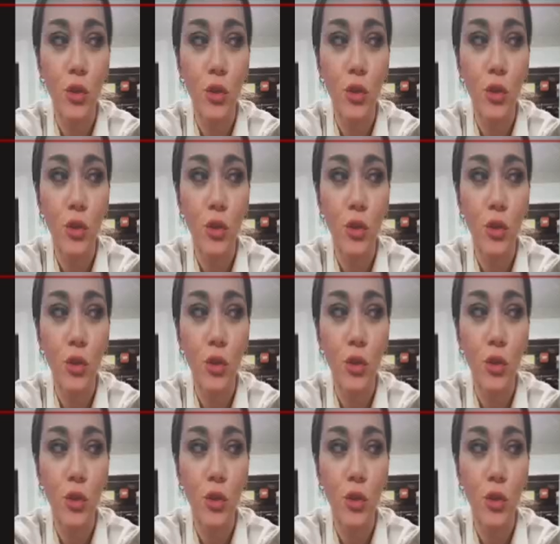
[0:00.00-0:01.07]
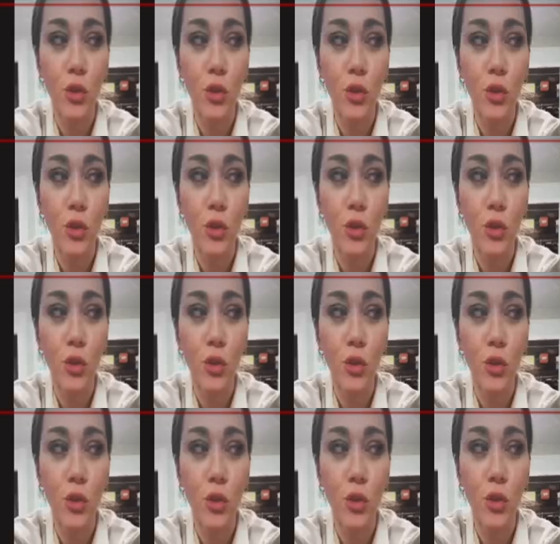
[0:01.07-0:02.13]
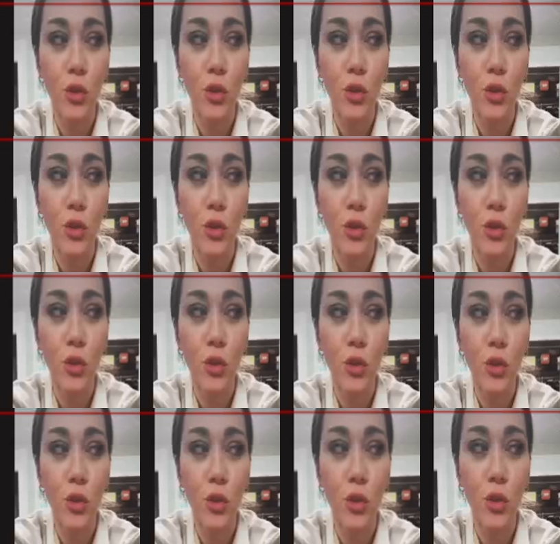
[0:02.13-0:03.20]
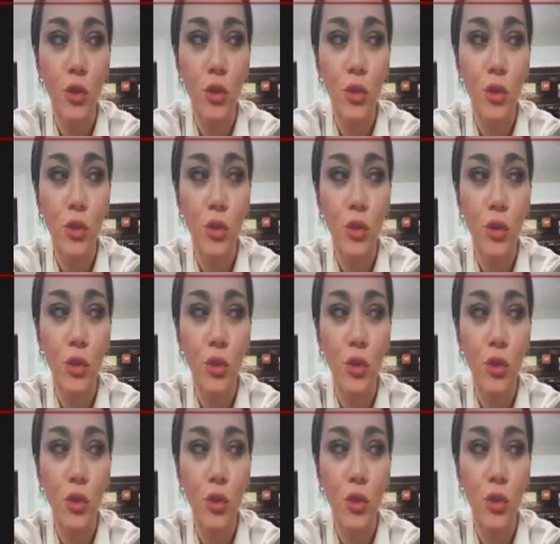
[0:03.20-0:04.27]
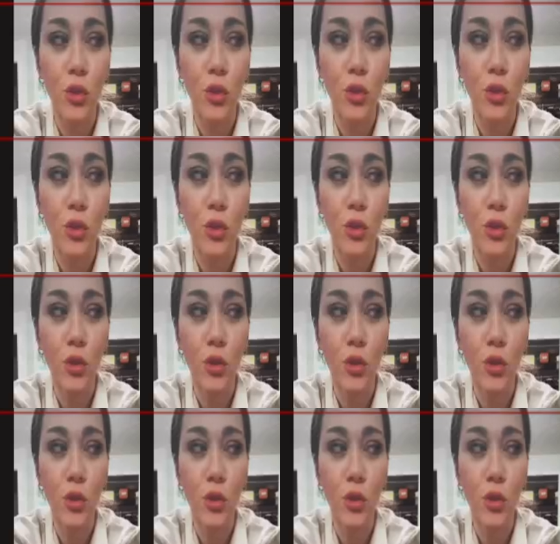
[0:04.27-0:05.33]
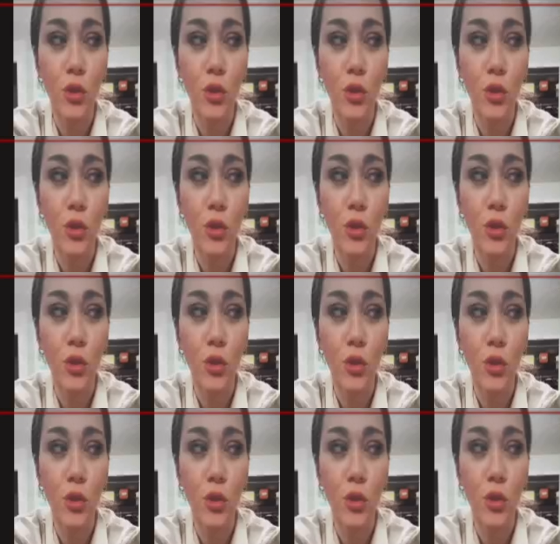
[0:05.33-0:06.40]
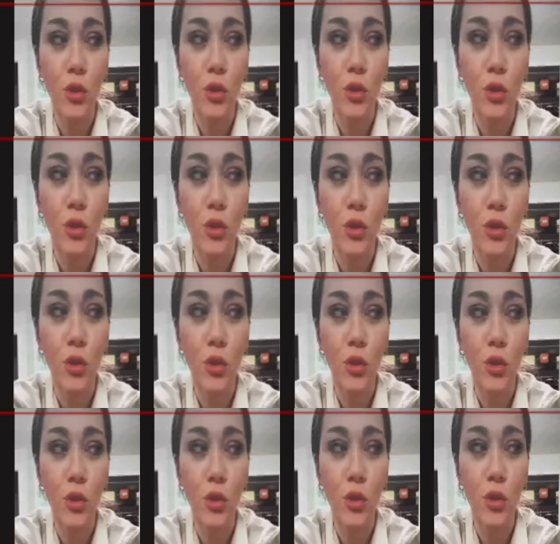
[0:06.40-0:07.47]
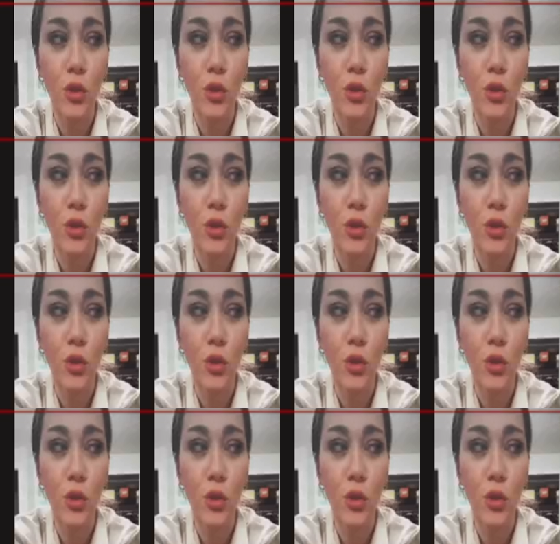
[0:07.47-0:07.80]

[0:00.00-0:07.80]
The person shown says nothing.